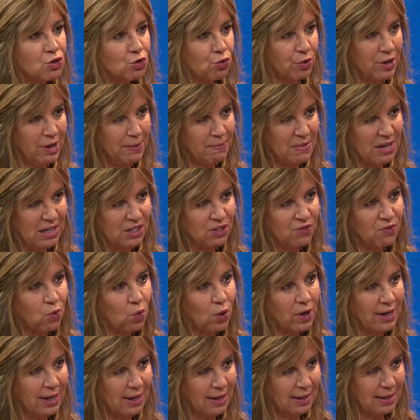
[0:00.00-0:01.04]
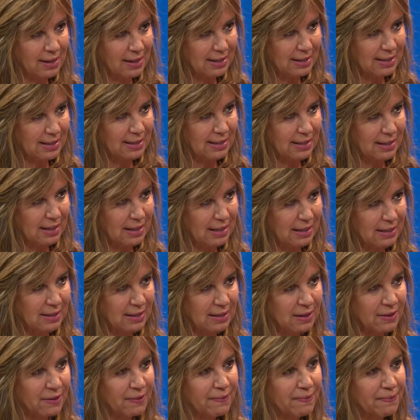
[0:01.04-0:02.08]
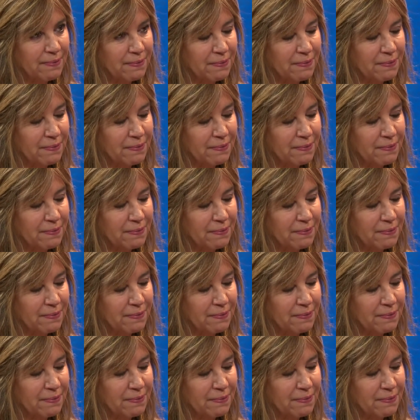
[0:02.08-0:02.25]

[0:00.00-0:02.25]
of the treatments for kidney disease?